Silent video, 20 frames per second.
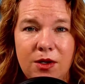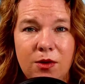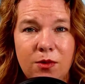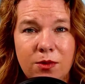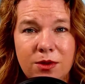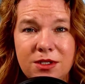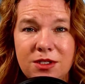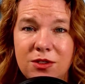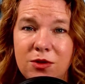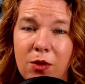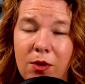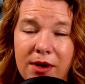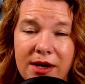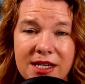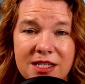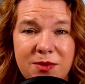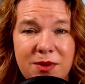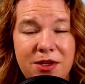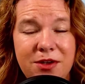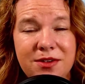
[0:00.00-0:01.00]
Restore
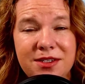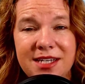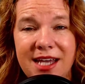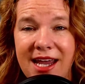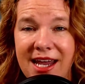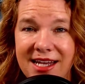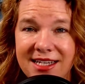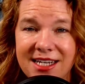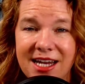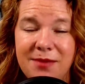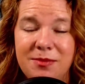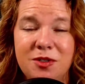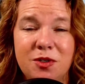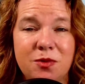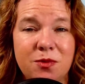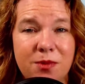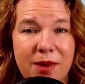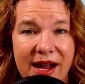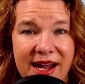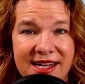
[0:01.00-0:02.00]
is when you take time to
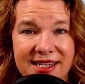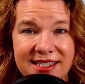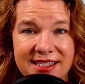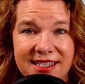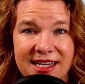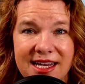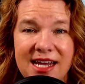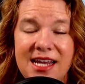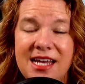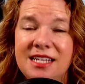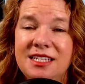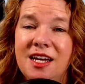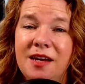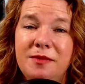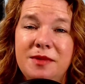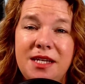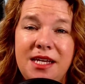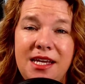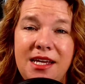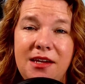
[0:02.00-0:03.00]
rest and time
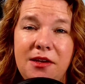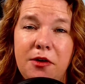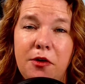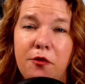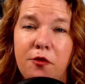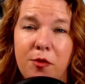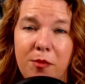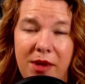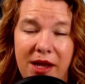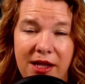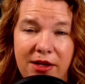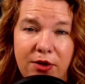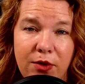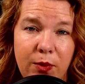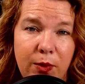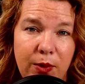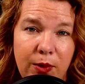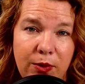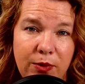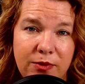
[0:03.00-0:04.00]
to heal from inner
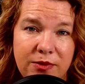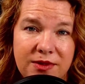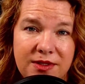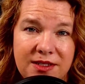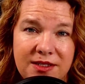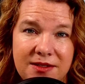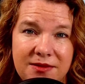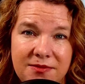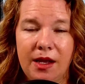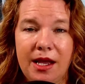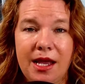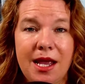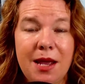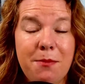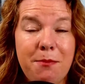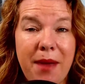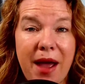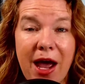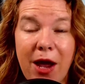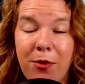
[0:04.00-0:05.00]
wounds.
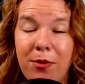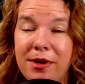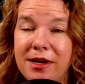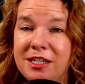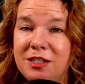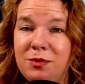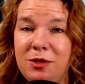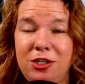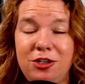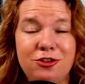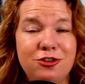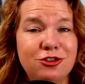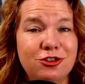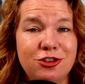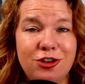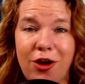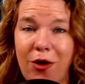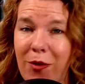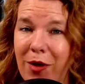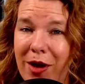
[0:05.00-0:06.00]
Empower is when you
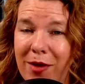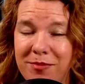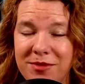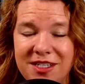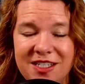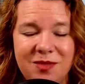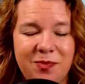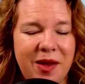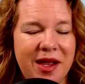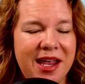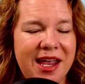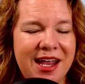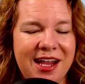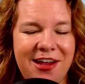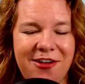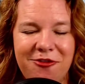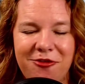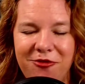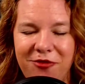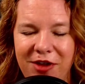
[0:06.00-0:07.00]
show up despite any
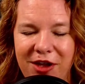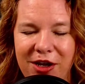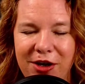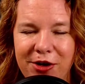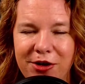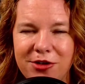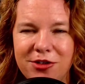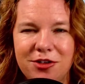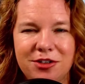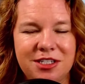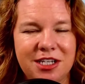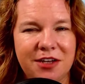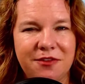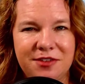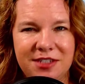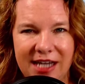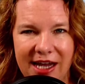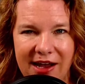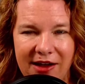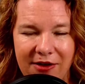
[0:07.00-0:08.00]
fears or
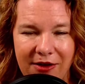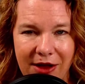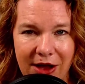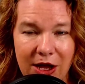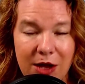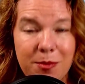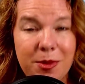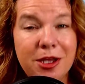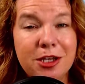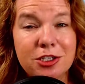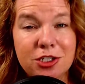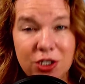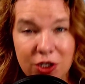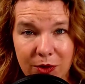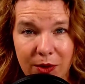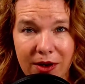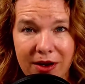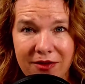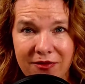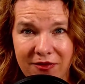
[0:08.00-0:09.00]
self-doubt because you
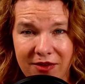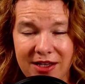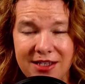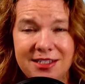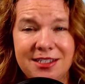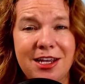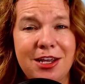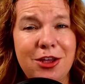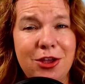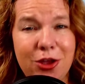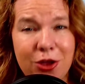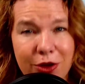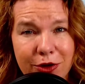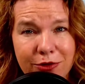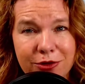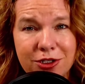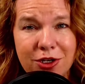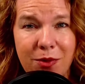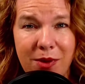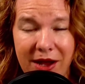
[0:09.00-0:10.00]
are convinced that you
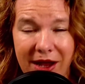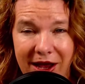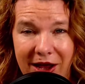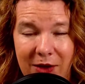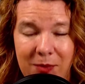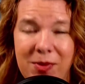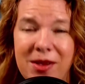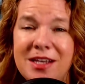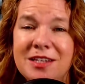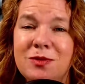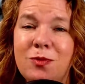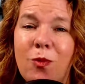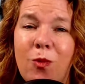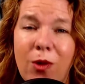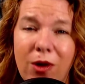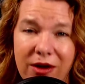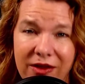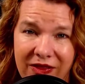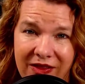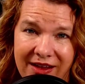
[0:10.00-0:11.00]
showing up is
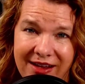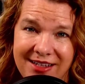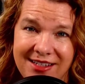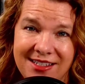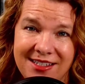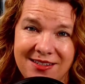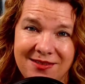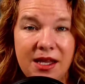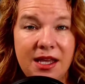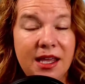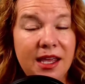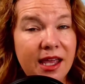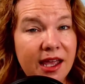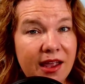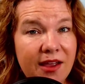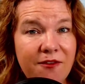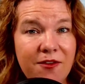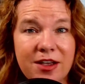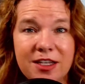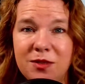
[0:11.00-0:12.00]
worth it.
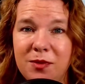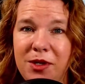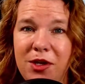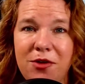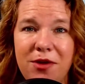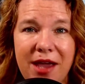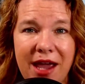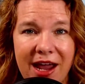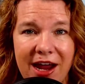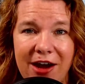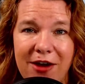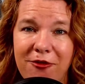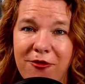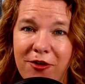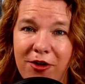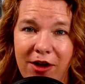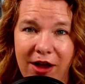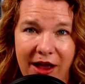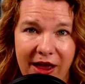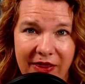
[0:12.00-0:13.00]
Give is when you care
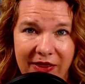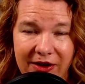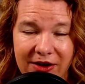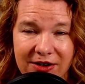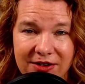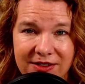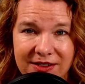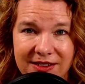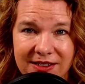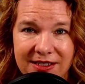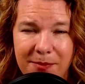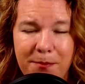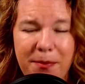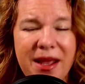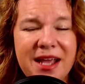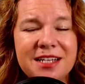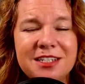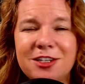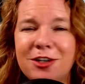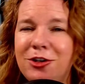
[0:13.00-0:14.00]
for others
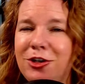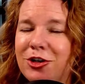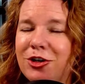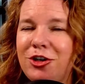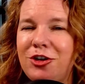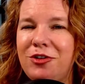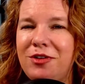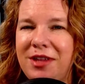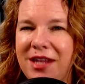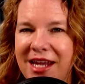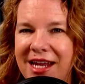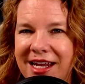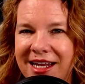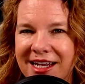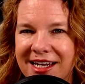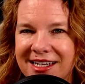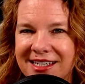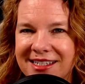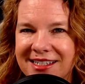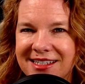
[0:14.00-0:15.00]
based on your
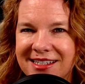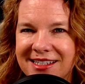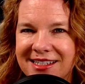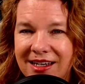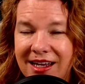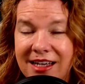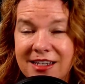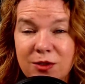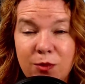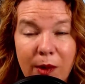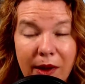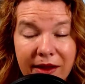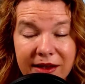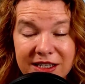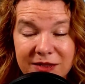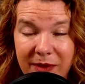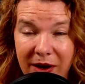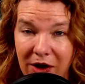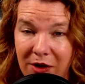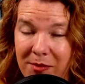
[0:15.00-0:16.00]
uniqueness, as well
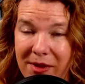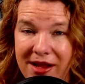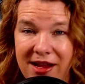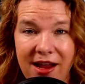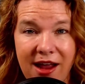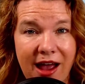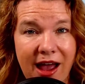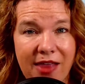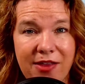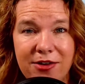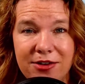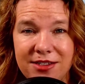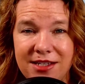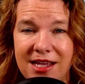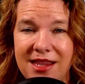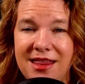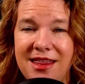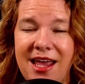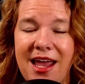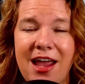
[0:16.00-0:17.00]
as by reminding others
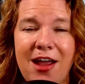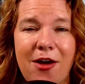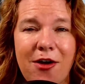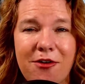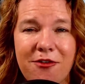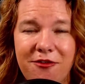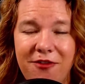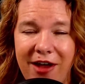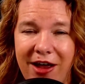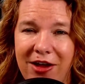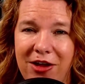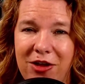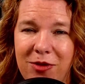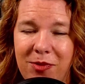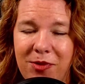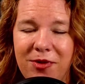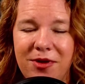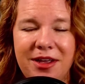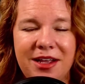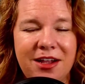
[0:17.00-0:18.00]
that they are
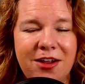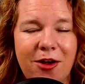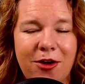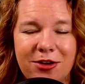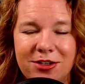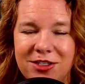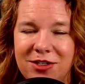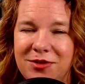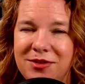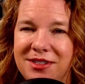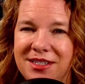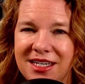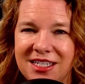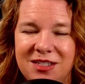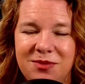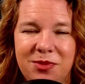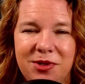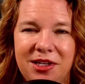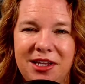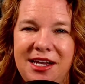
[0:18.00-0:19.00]
valuable and also
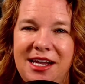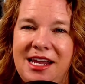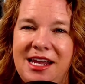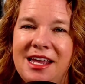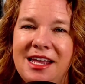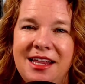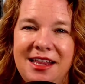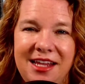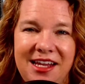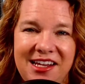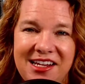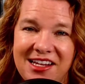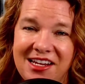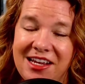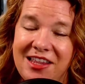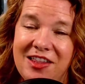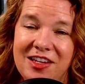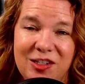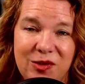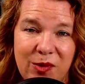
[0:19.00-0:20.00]
desperately needed
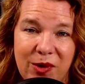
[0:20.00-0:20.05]
in this